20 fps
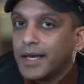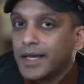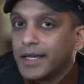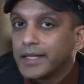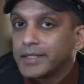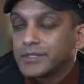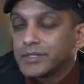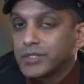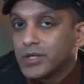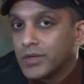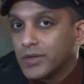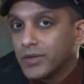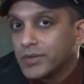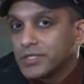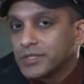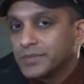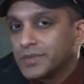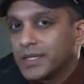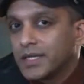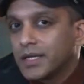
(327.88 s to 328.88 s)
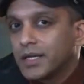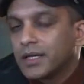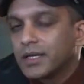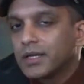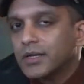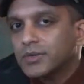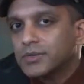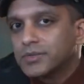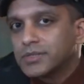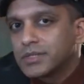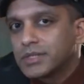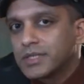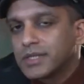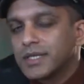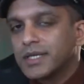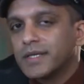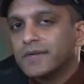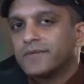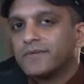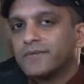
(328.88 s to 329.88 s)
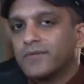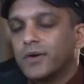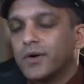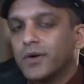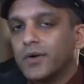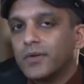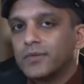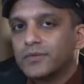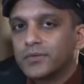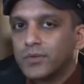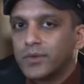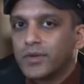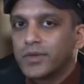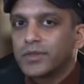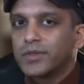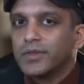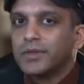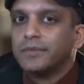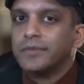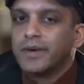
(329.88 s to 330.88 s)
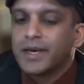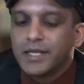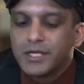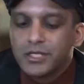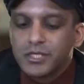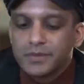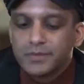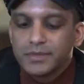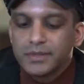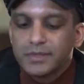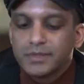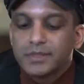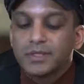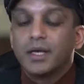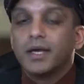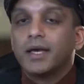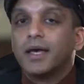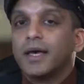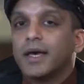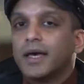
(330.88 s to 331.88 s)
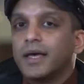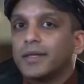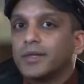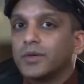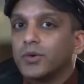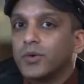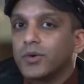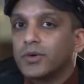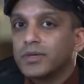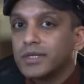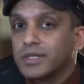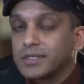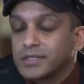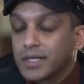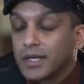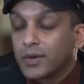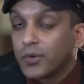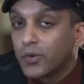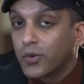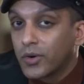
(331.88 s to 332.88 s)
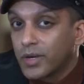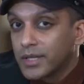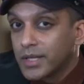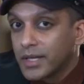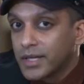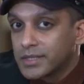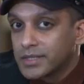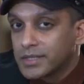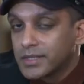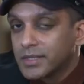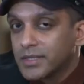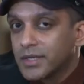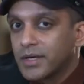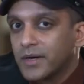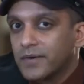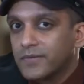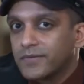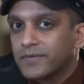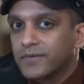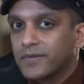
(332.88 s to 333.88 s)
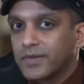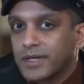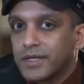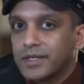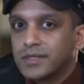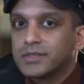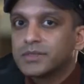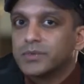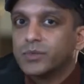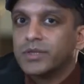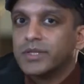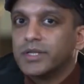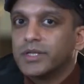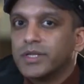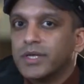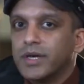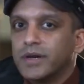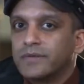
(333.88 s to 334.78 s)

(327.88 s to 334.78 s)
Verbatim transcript: Hands-on is being closely involved with the management and the organiz organizing of things within the